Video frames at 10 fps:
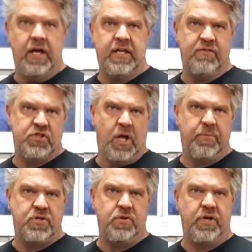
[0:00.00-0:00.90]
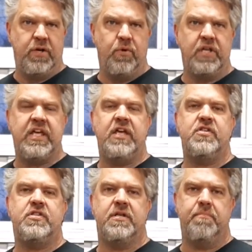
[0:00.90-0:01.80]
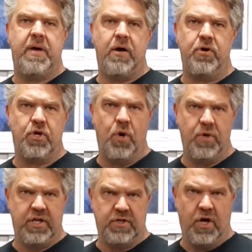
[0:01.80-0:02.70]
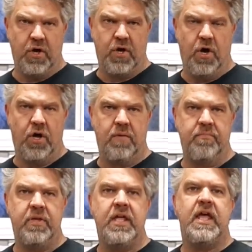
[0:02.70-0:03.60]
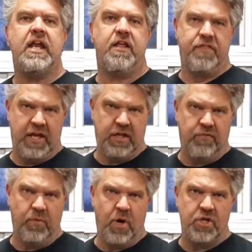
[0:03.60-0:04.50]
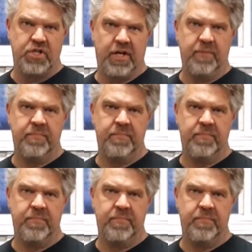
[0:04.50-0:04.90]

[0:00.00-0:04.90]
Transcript: give us an opportunity. We're kingstonpowdercoating.com, and I thank you for watching.